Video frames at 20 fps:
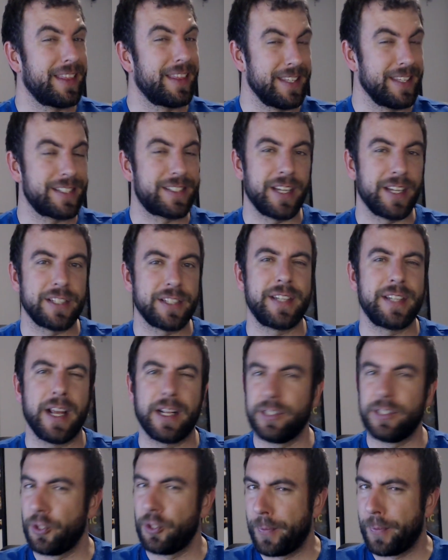This does take
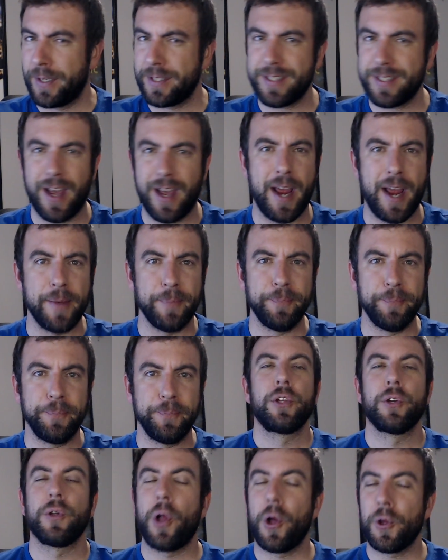a little bit of time.
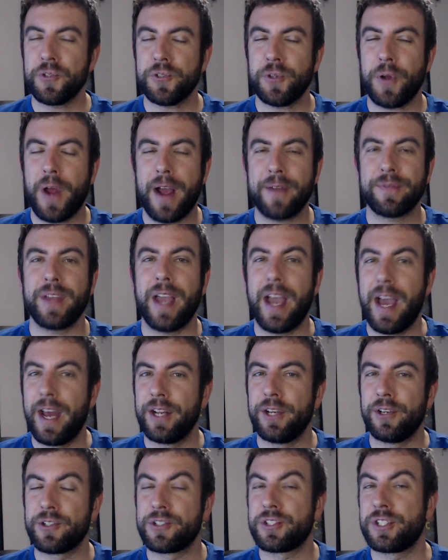You'll also have to edit
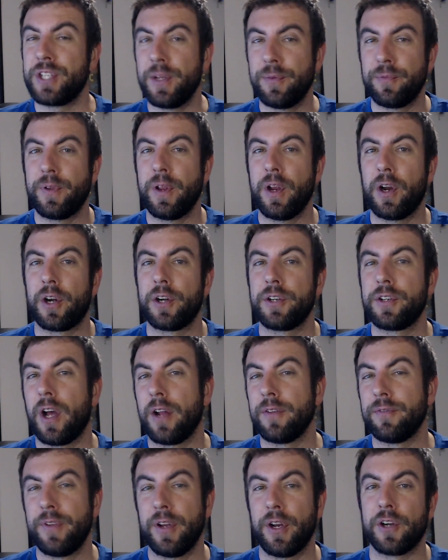your
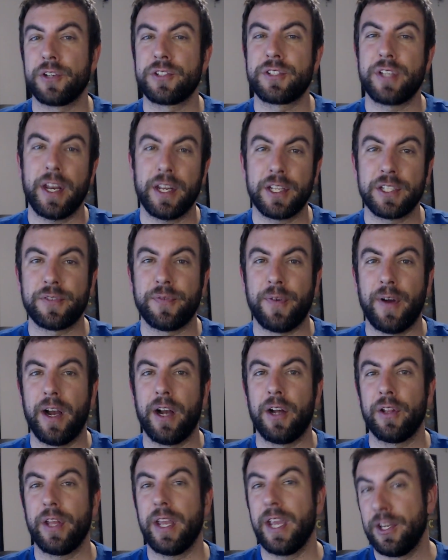SteamVR.vr settings
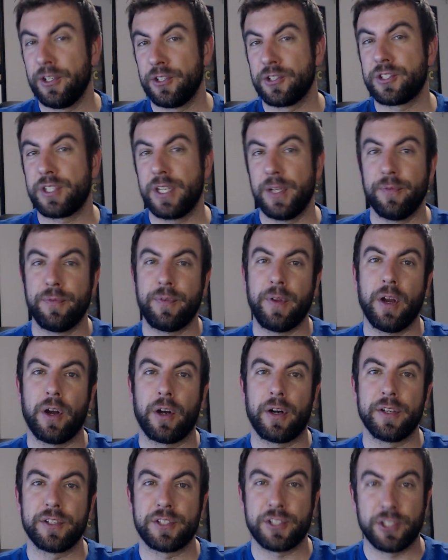file in your
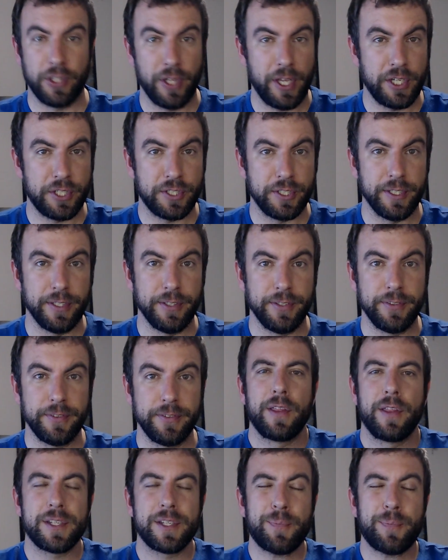SteamVR installation.
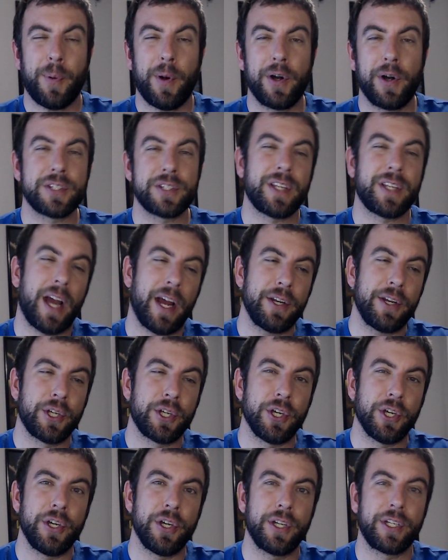This part is kind of
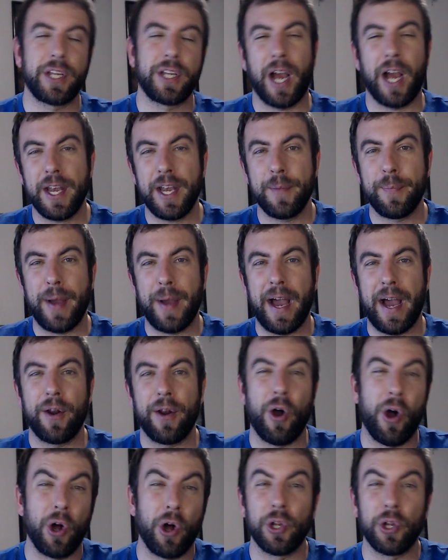good, kind of bad,
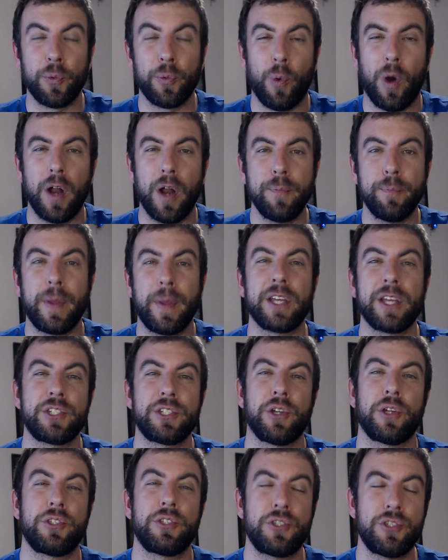all in one, because
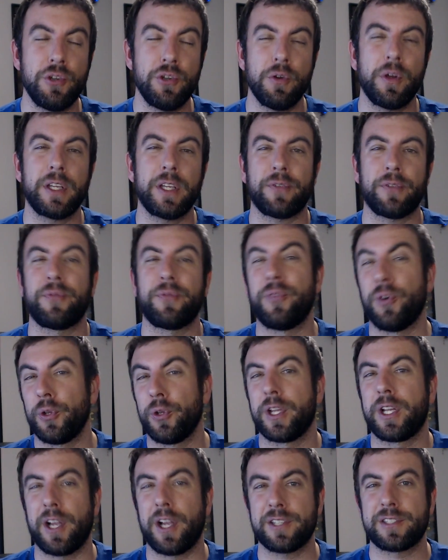you do get to
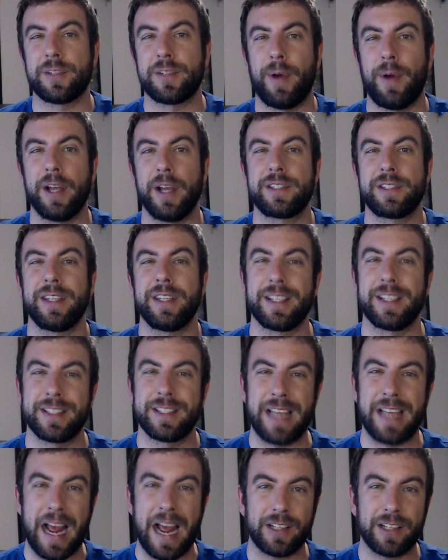fully customize to
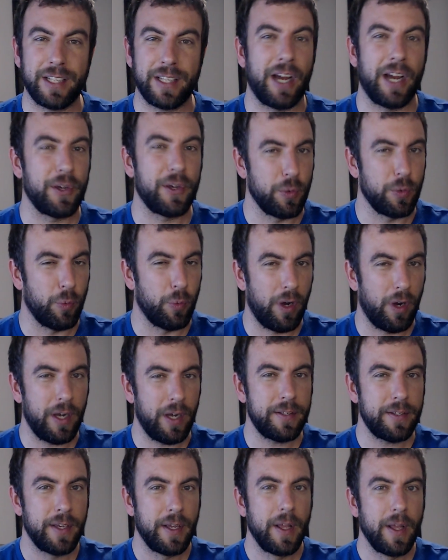exactly how you
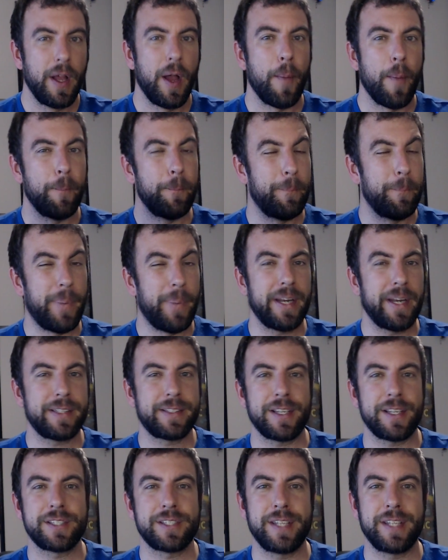want, but it
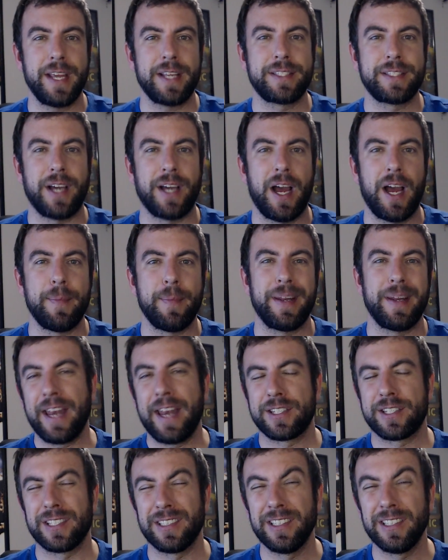does take time, and
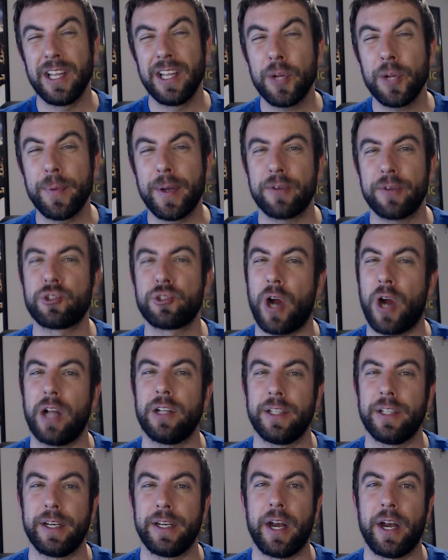it's a little bit of
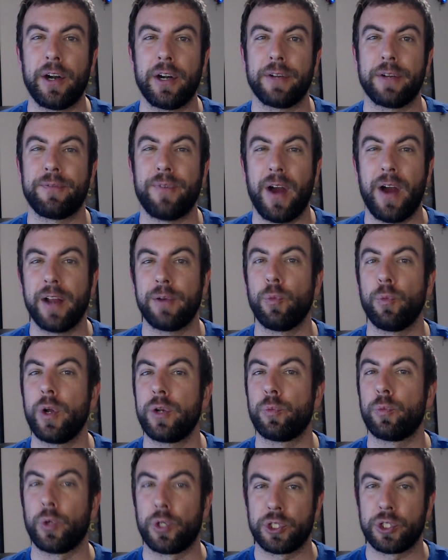trial and error to find
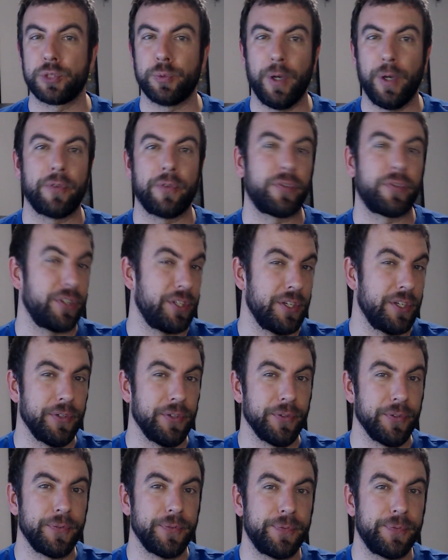what works well for you.